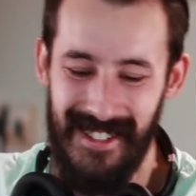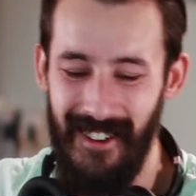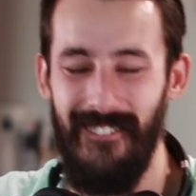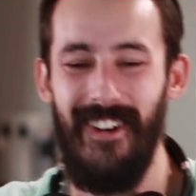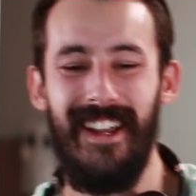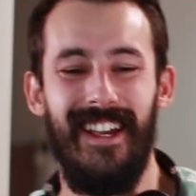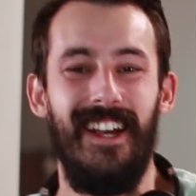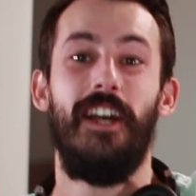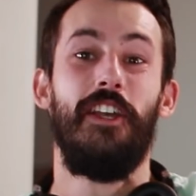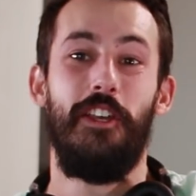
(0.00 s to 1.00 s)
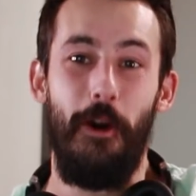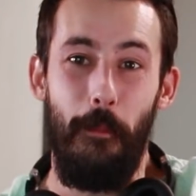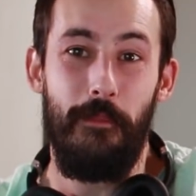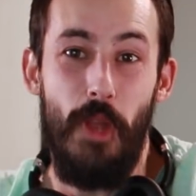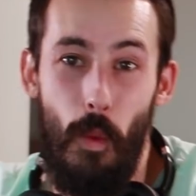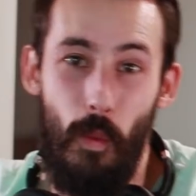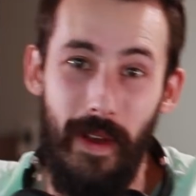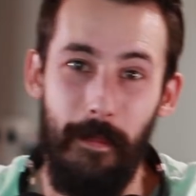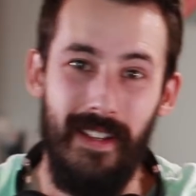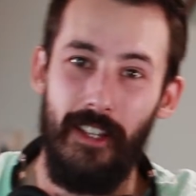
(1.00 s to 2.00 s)
so funny. You know,
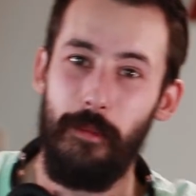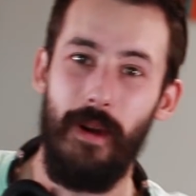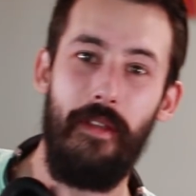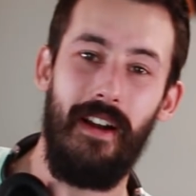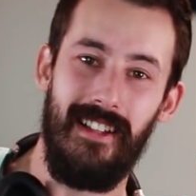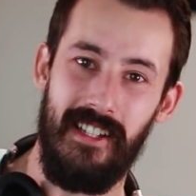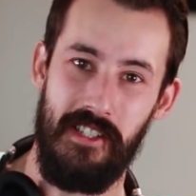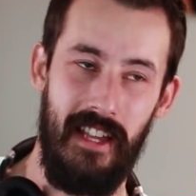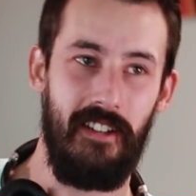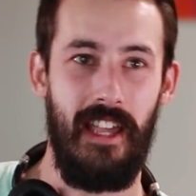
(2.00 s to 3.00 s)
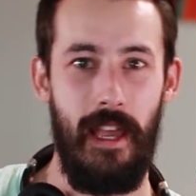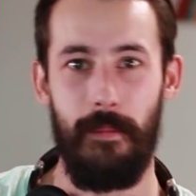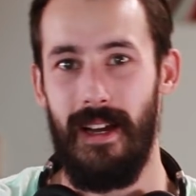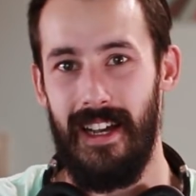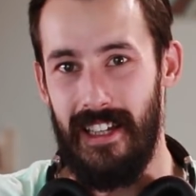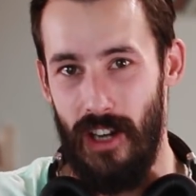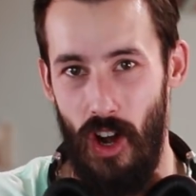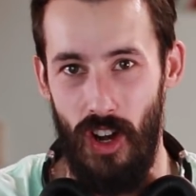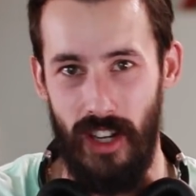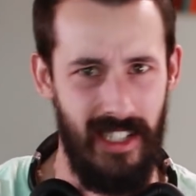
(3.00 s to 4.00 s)
when my little brother Alexander came back in
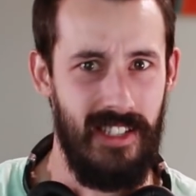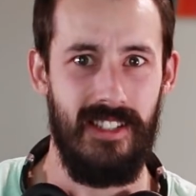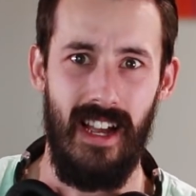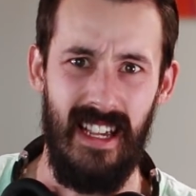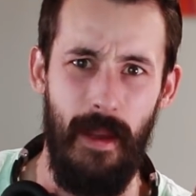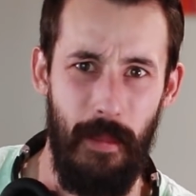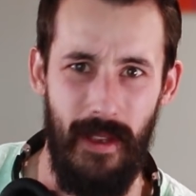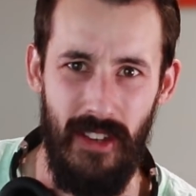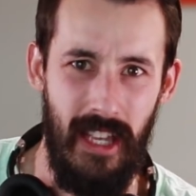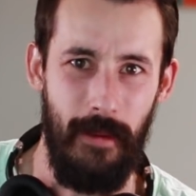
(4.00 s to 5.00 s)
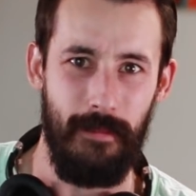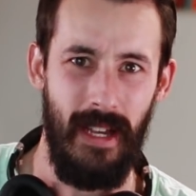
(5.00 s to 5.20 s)
August, I kept giving him